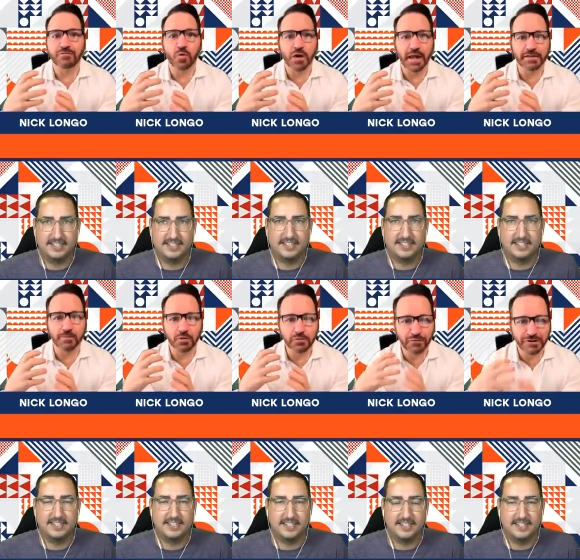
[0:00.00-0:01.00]
Speaker 1: for, like, the
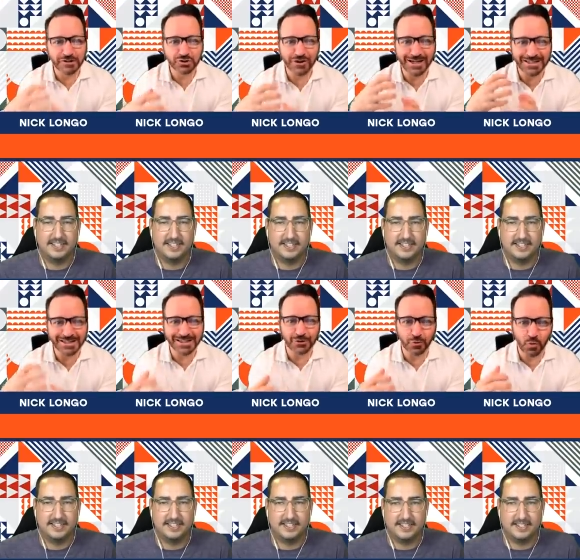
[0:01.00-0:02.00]
most frustrating
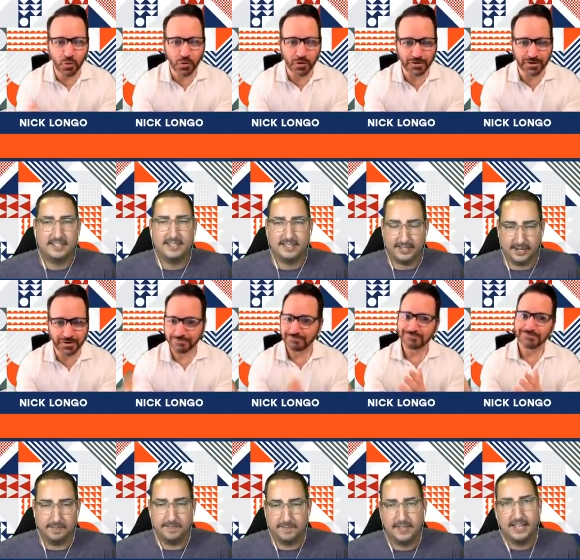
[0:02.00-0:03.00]
thing in the world.
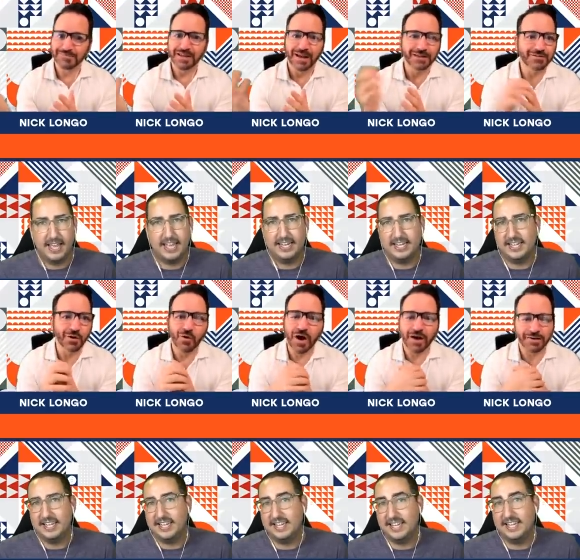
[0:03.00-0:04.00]
Yep. And
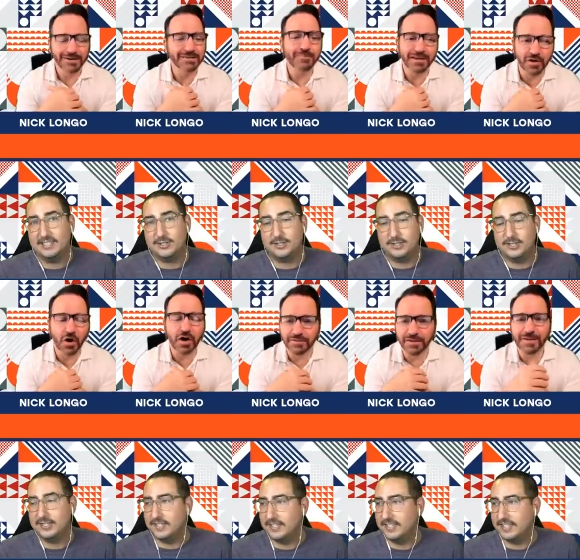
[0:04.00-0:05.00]
so it
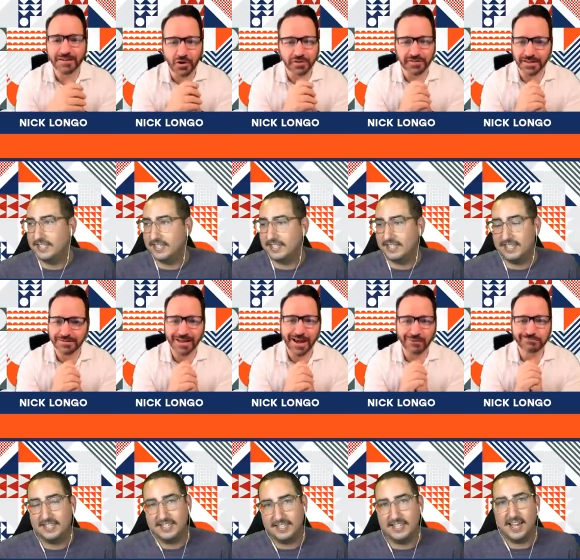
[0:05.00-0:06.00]
makes all the sense
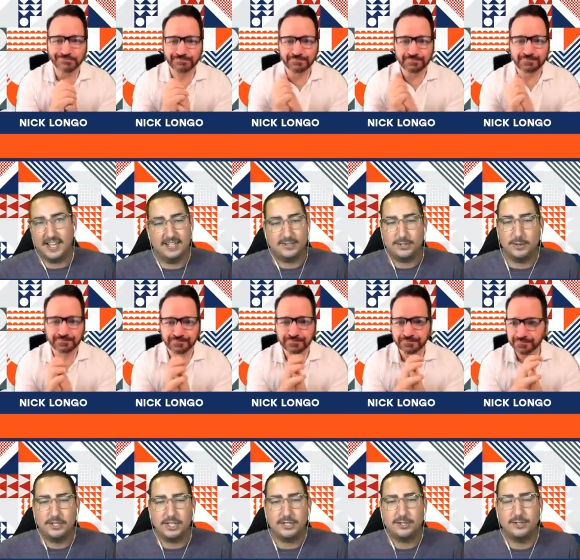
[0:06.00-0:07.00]
now.
Speaker 2: Yeah, it's so
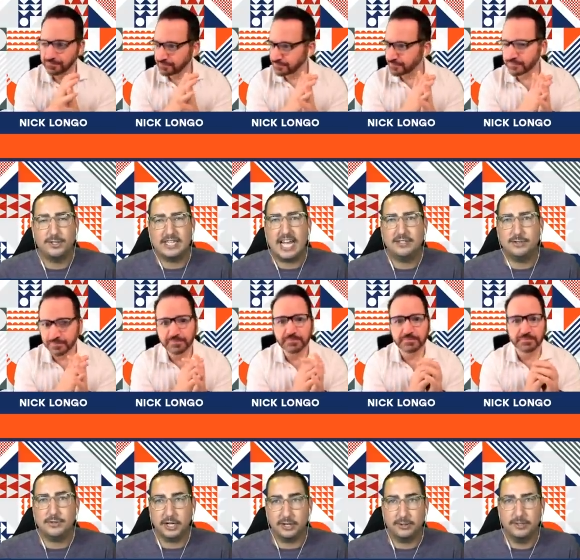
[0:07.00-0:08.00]
much easier to do this as you
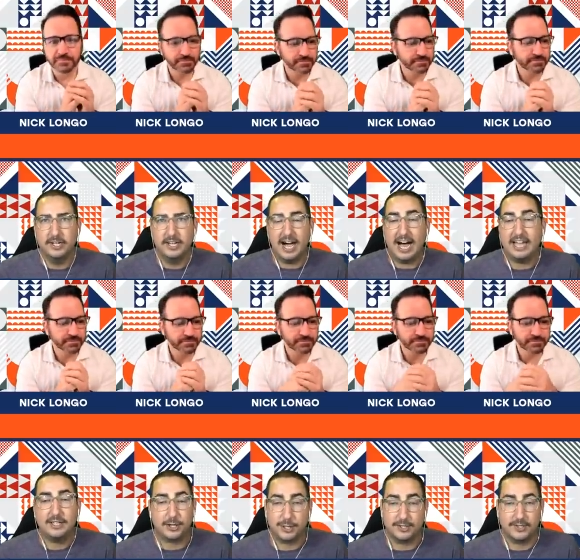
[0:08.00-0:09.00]
go. I
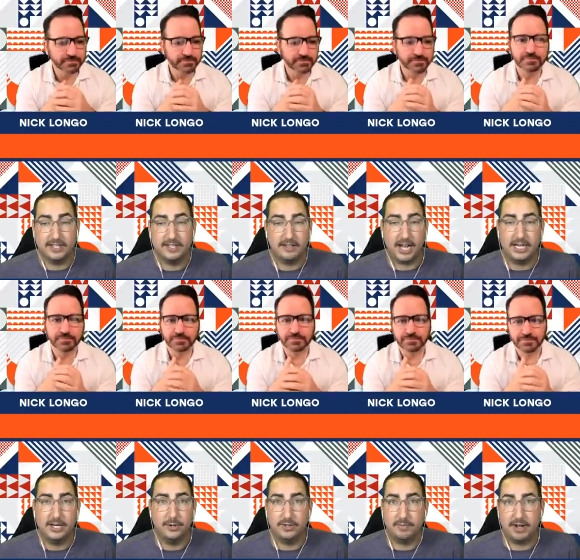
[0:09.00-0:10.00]

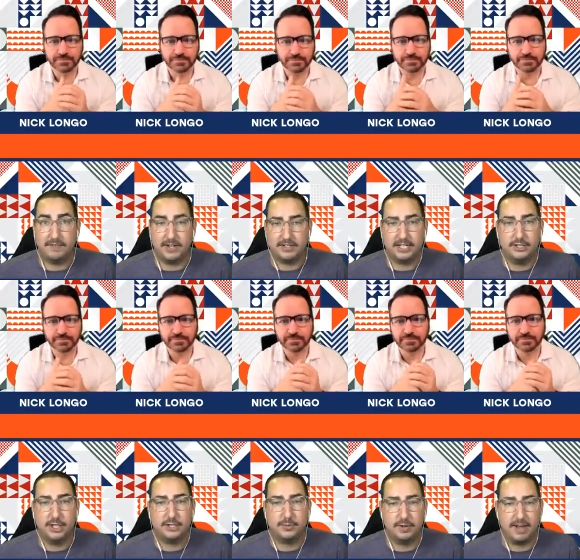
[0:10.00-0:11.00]
know that my files, I
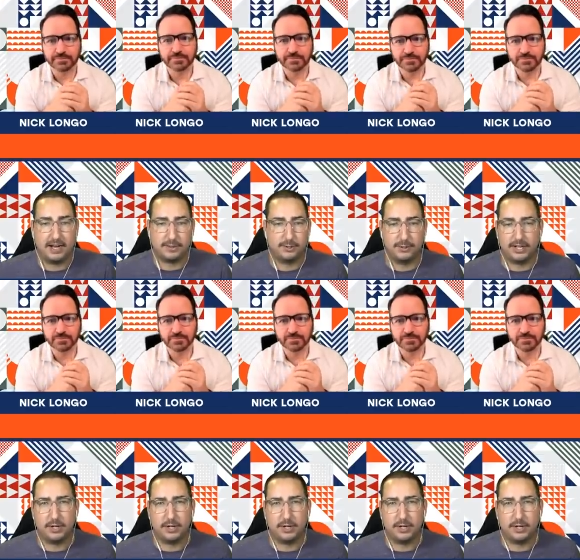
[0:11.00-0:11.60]
just went back through. So, like,